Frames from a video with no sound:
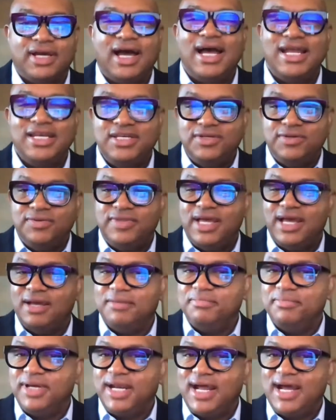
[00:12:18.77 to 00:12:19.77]
I knew
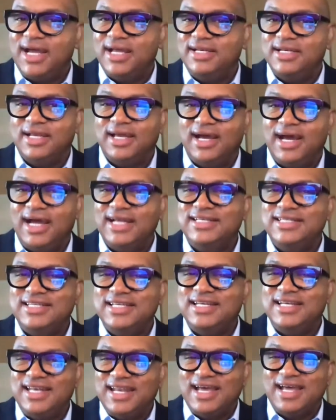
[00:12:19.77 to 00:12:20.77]
that, but I
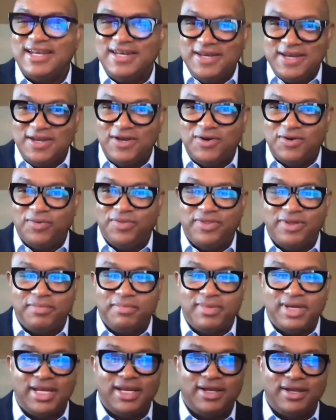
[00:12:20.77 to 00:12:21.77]
did not know
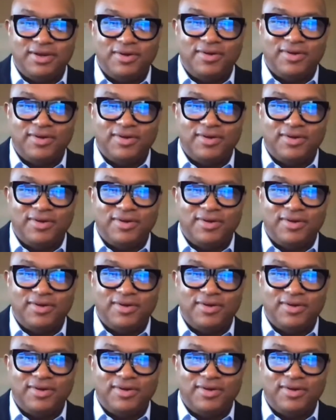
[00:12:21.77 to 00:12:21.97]
that my